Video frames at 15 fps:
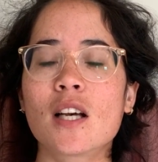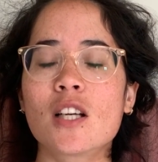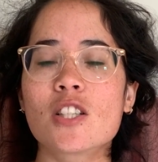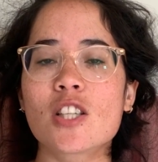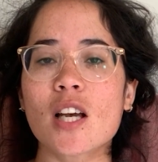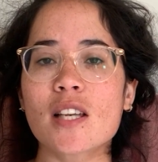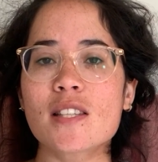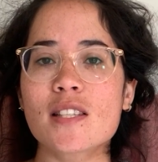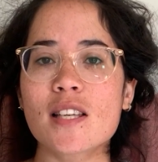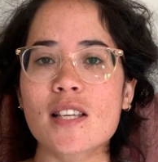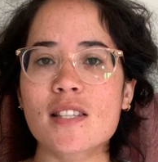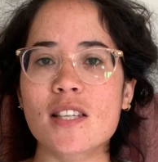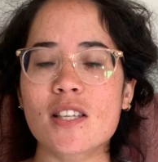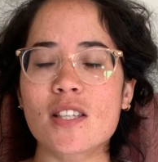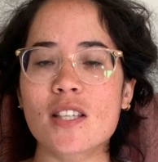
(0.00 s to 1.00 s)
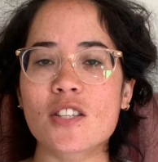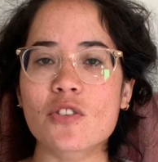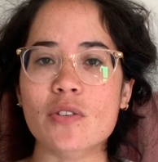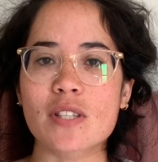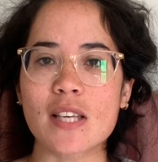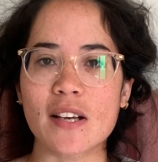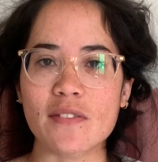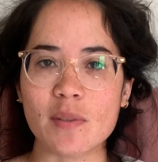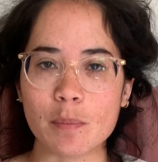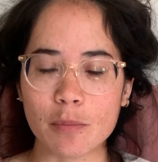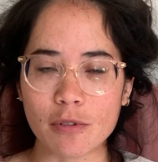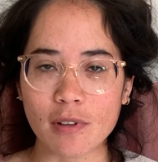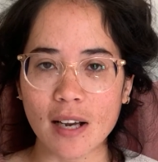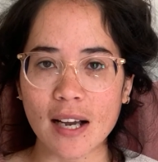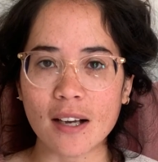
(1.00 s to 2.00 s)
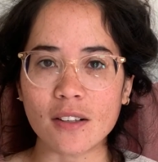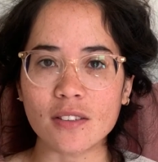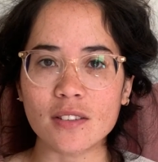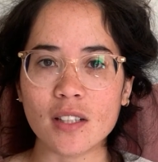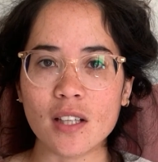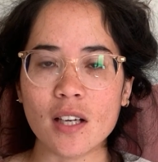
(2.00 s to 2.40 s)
justice, that you did yourselves proud.